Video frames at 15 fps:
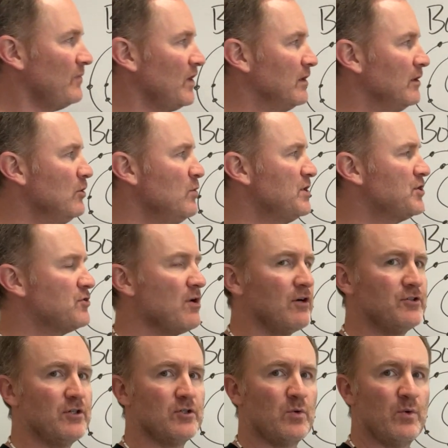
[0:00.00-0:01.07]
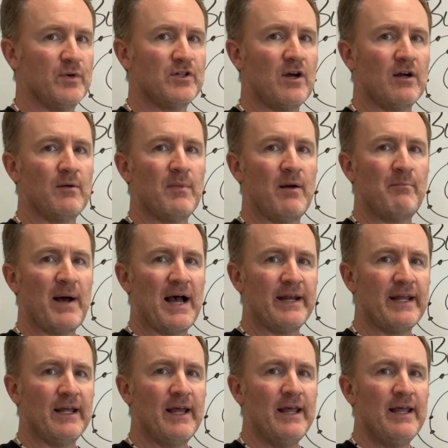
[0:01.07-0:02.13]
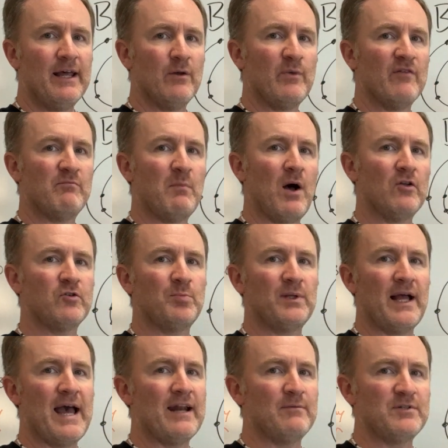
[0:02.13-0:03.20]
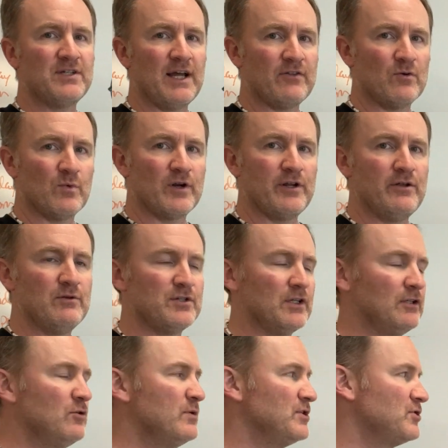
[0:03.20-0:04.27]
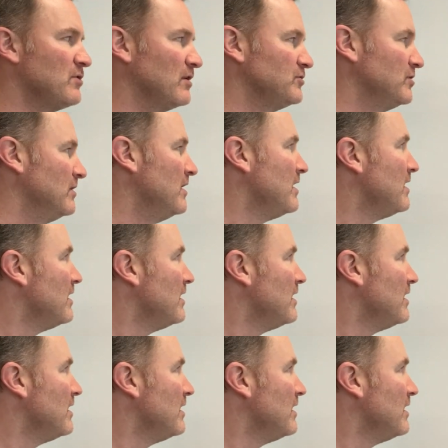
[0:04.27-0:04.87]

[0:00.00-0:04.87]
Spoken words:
Lewis structures, when we're talking about bonding, and we have multiple atoms together, we're going to use the Lewis structure.